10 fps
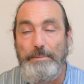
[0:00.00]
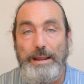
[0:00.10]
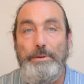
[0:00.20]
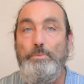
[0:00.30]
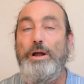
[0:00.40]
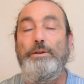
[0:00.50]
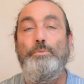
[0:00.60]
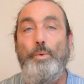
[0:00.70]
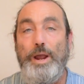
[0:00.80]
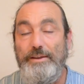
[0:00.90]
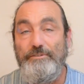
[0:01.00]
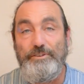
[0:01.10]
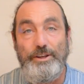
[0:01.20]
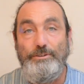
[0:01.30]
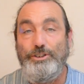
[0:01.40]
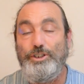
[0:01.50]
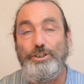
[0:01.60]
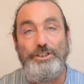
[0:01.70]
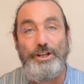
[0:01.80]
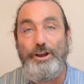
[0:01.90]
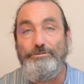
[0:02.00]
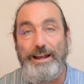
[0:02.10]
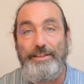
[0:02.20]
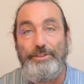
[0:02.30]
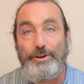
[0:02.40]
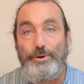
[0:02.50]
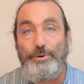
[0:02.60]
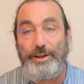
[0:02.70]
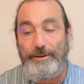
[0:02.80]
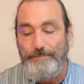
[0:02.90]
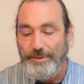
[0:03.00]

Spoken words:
may be one waiting for you just around the corner.